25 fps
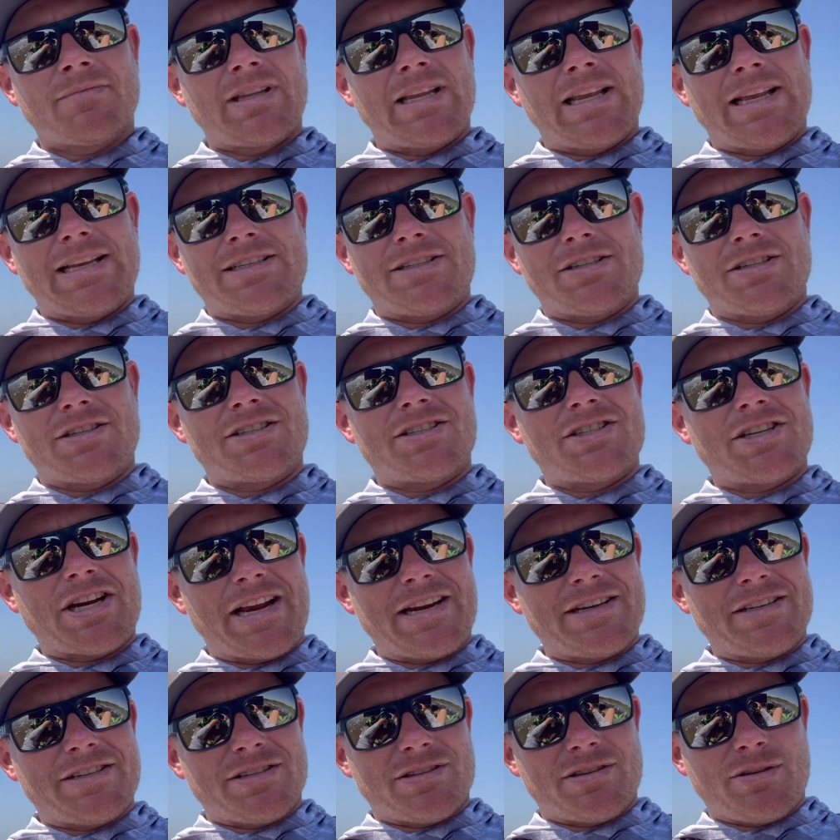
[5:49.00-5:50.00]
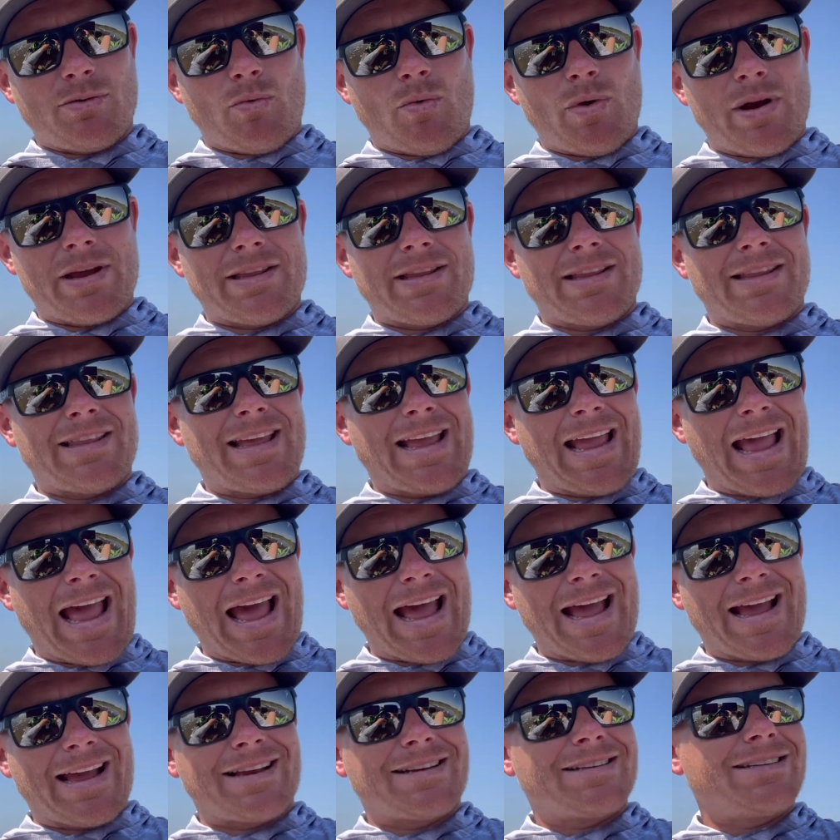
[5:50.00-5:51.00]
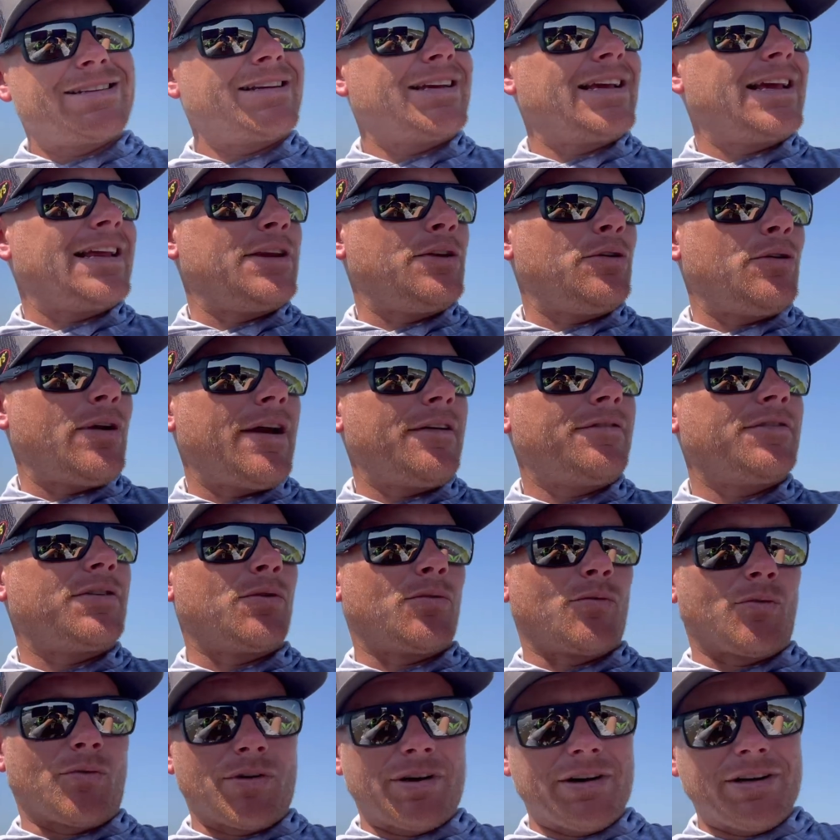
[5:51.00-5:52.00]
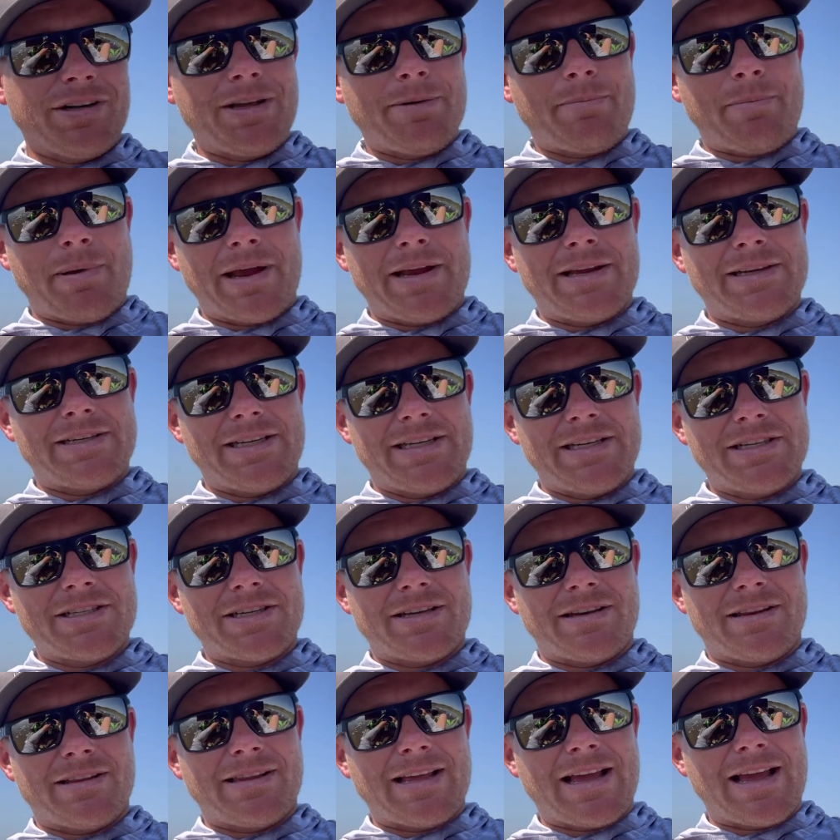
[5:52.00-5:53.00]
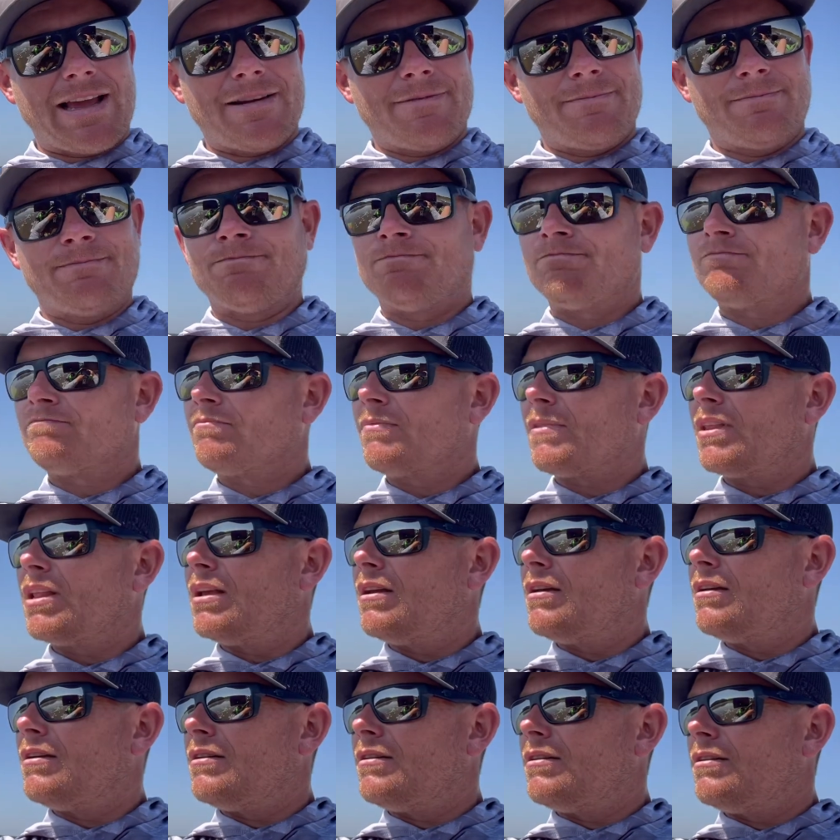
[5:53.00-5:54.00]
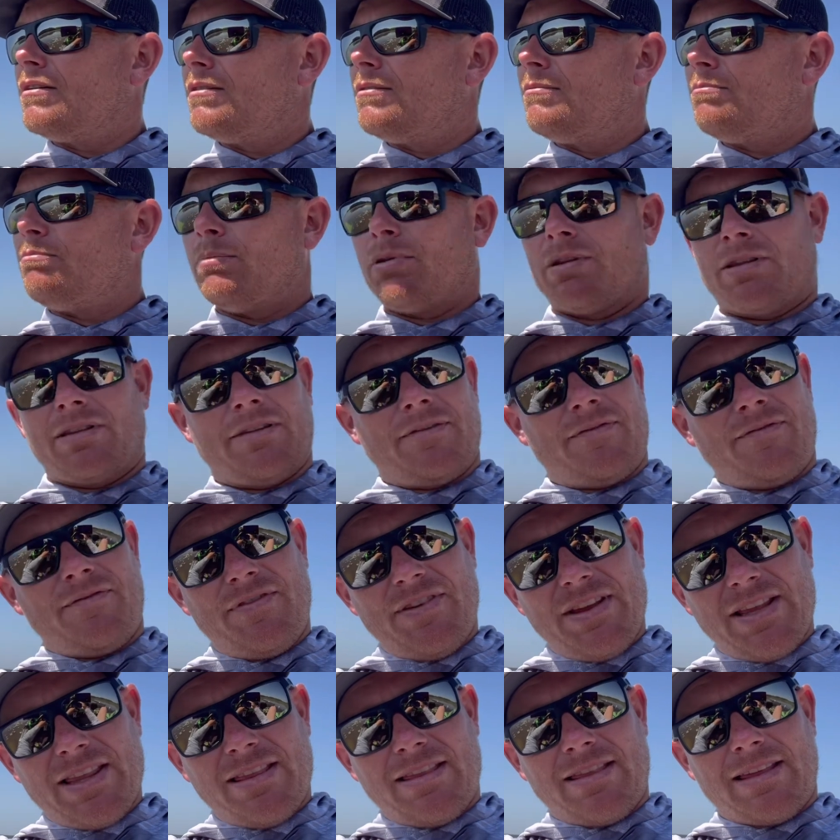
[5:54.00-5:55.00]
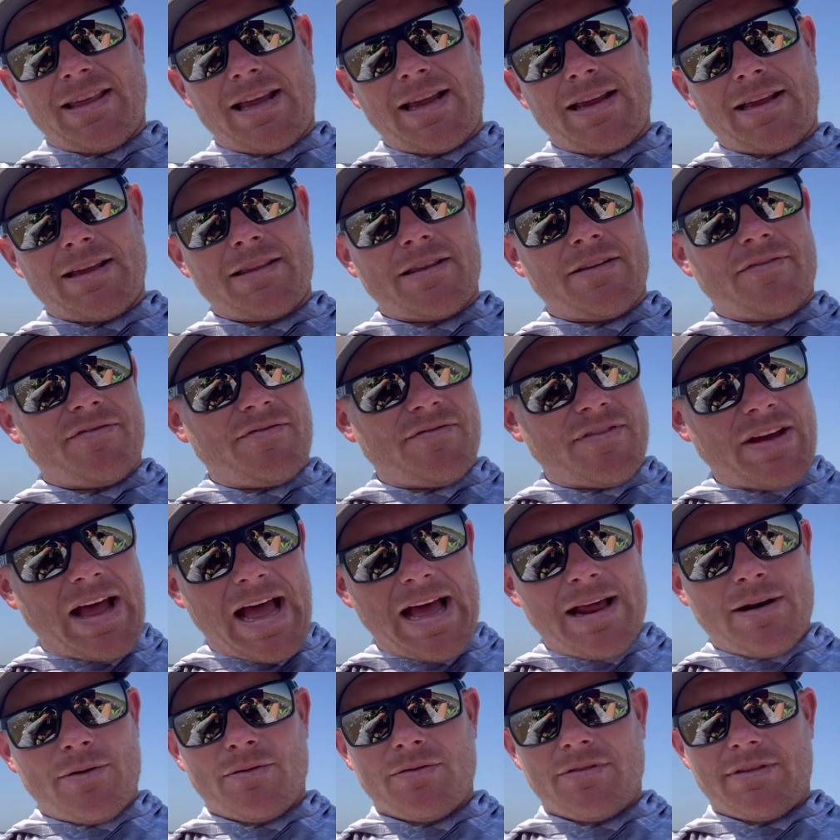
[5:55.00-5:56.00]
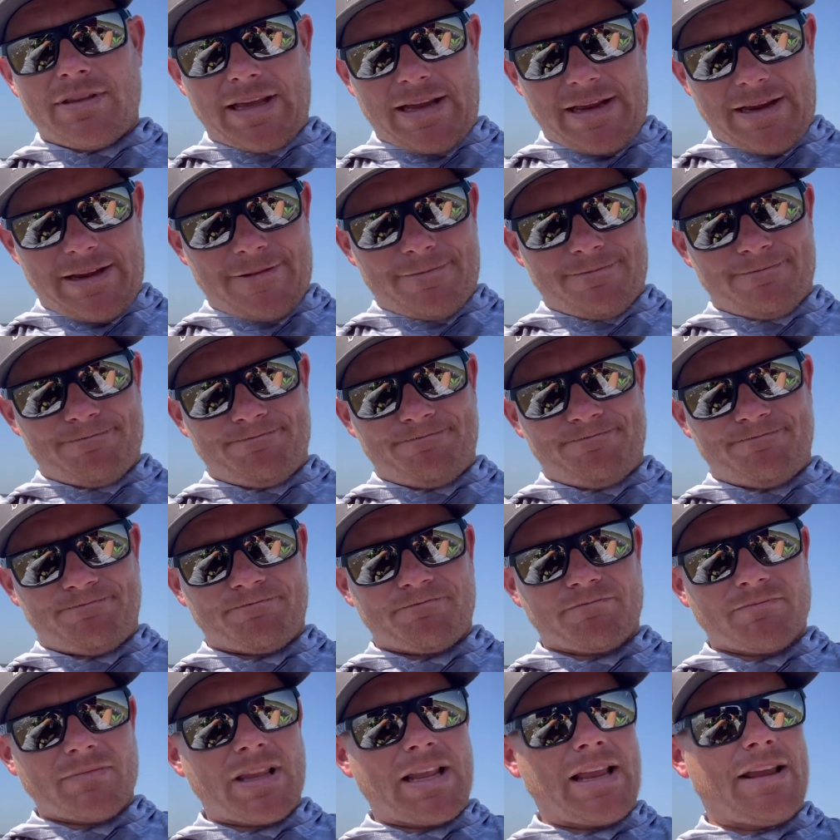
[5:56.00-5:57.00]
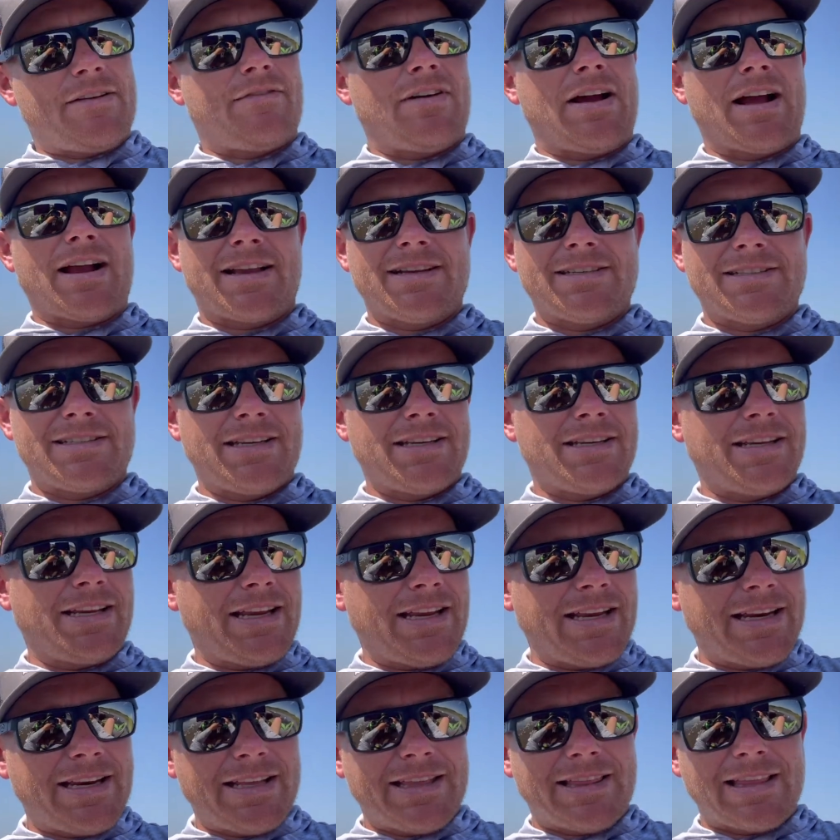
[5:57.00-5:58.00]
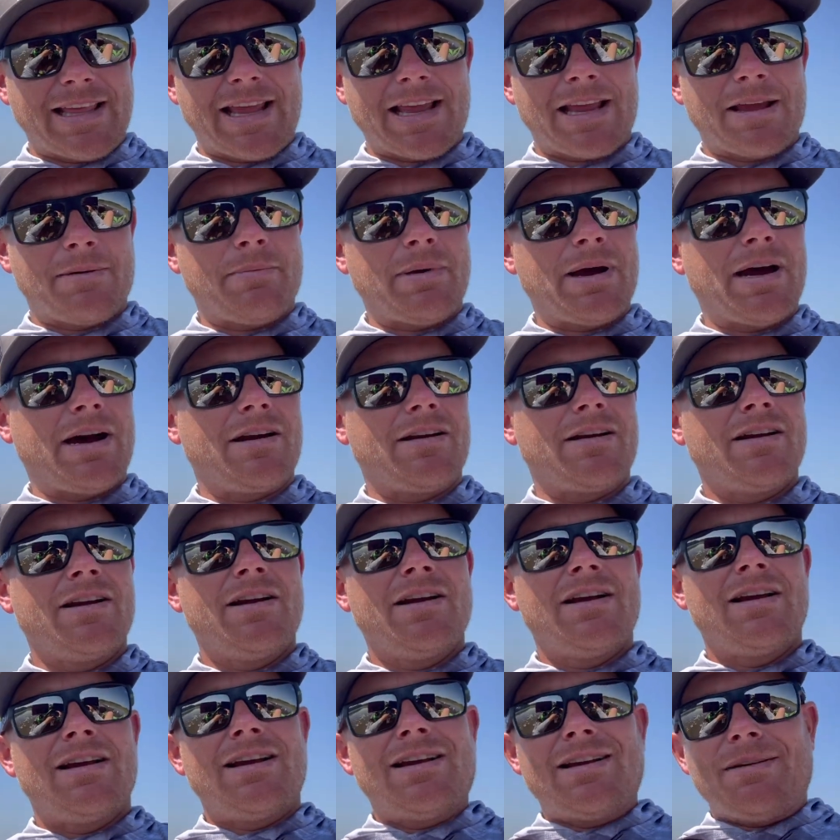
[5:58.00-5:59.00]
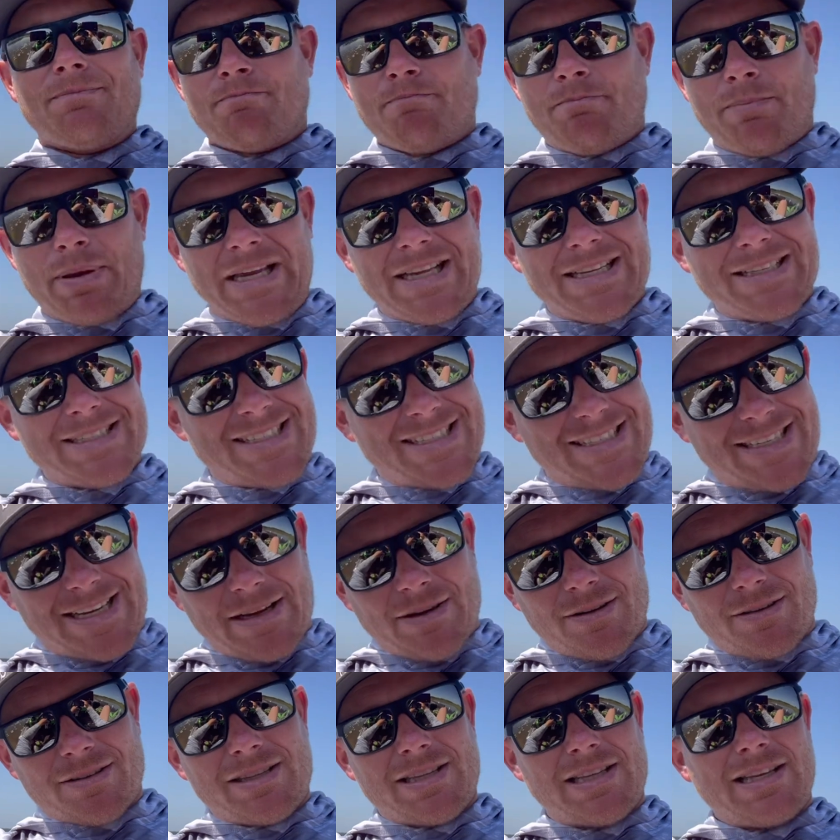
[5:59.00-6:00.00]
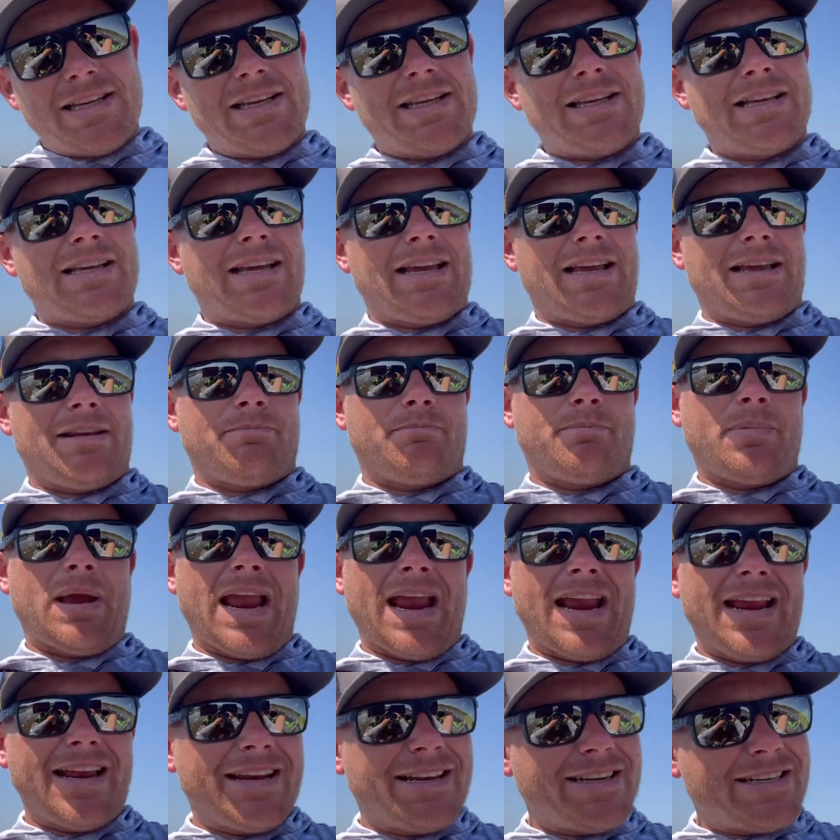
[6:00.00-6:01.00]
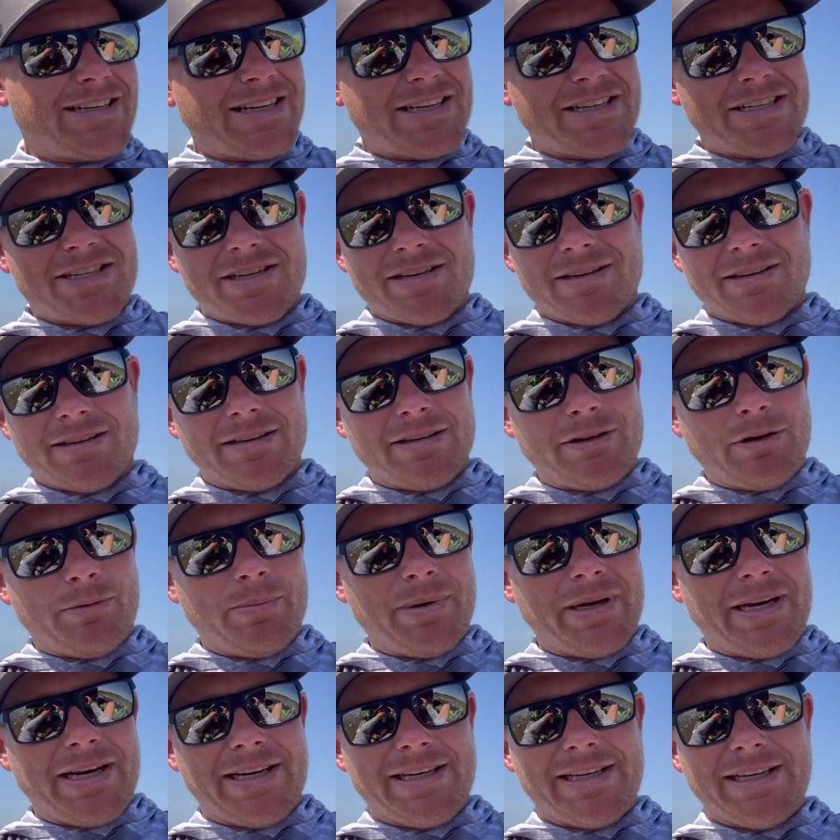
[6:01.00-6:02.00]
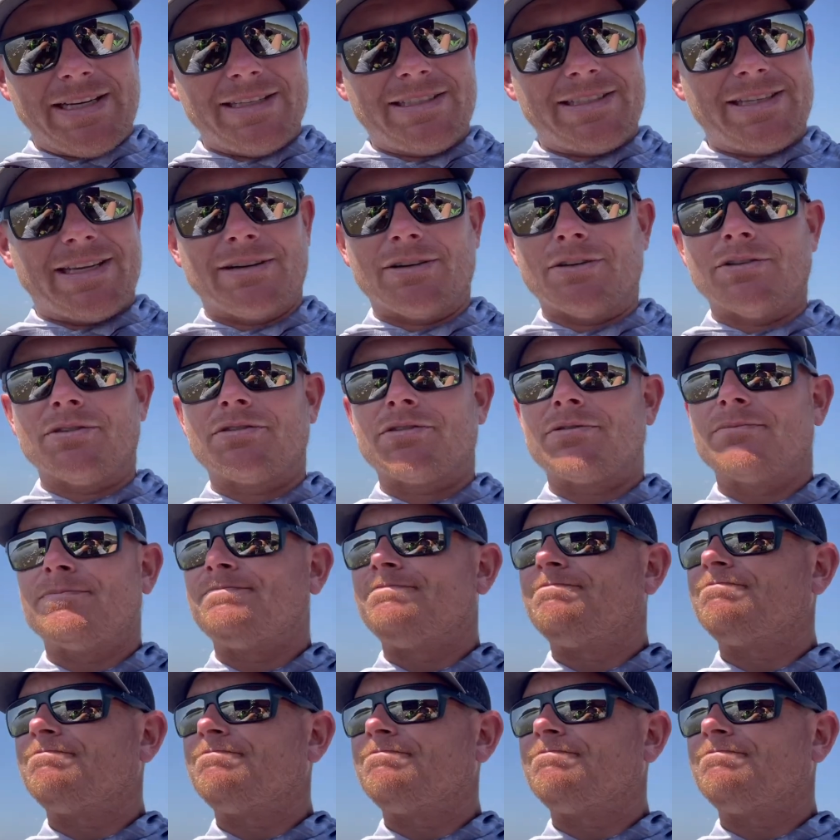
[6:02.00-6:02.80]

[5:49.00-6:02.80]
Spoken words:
it just changes the way that they act. And you have to really pay attention to that. But the fifth thing and the final thing, if I can tell you anything about being stealthy and paying attention to little bitty details,